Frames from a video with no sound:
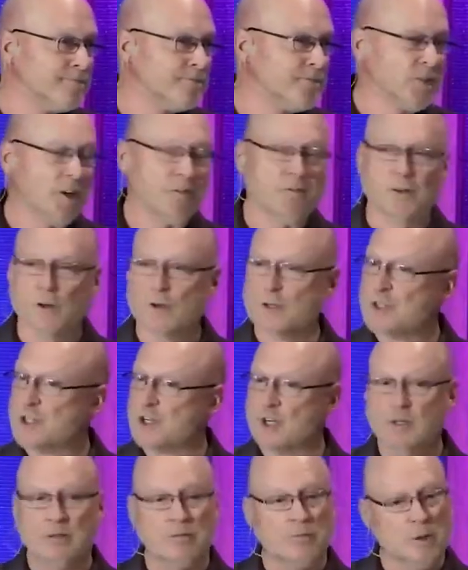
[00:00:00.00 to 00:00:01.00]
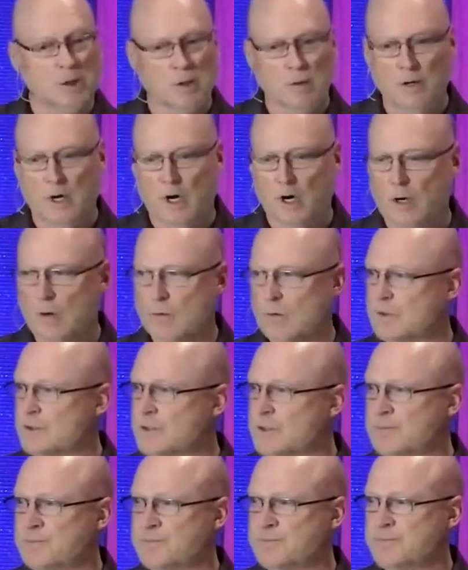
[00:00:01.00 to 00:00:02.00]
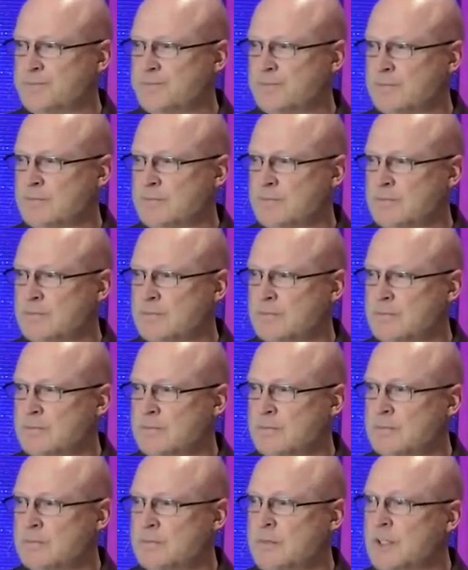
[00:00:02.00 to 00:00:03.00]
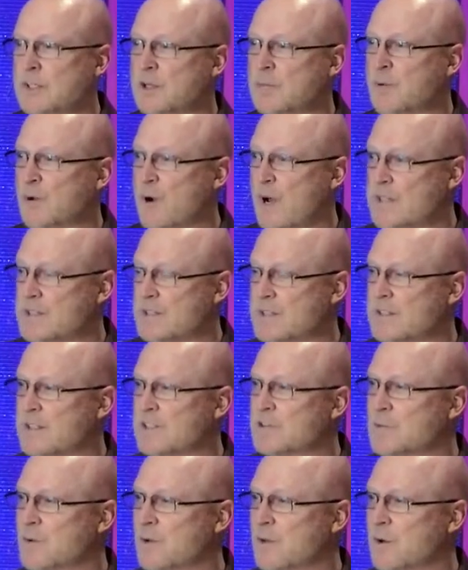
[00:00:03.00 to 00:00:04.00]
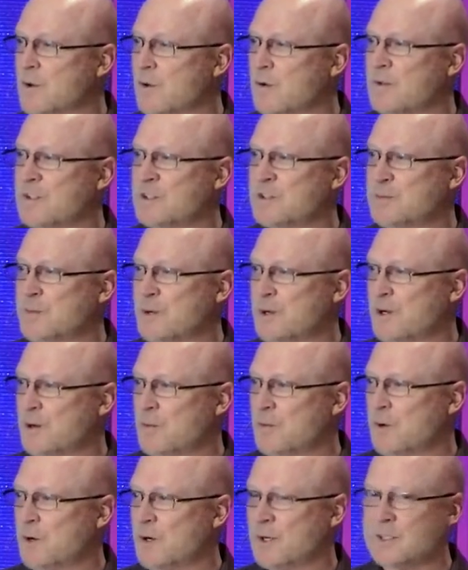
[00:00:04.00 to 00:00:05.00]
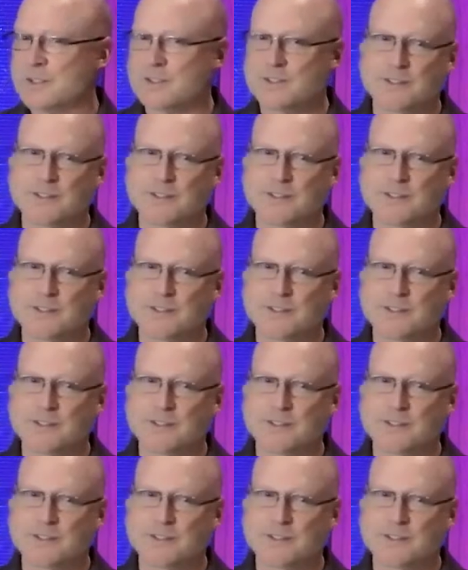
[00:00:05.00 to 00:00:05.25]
The future, who knows? But the present is where the Holy Spirit works.